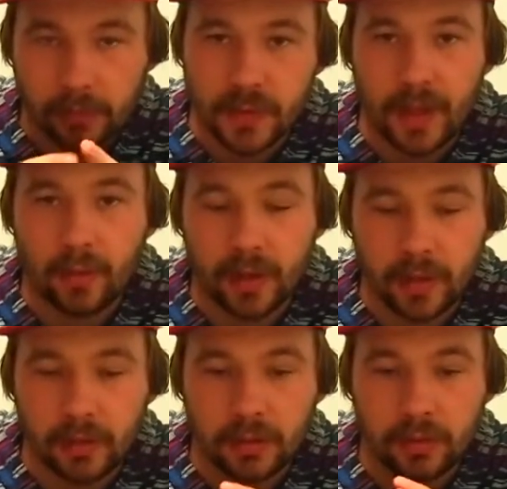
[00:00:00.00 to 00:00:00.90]
So that
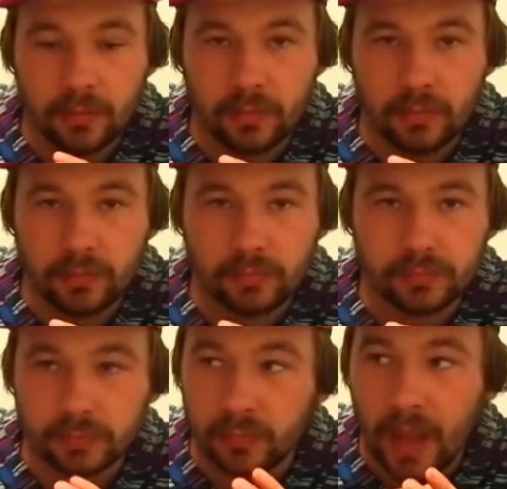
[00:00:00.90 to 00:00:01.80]
way you
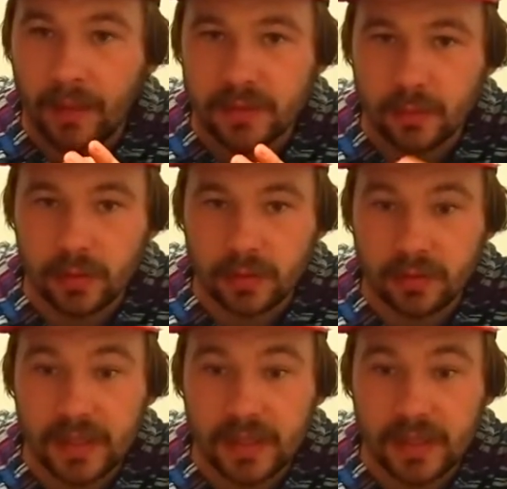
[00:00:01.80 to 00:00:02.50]
have somewhere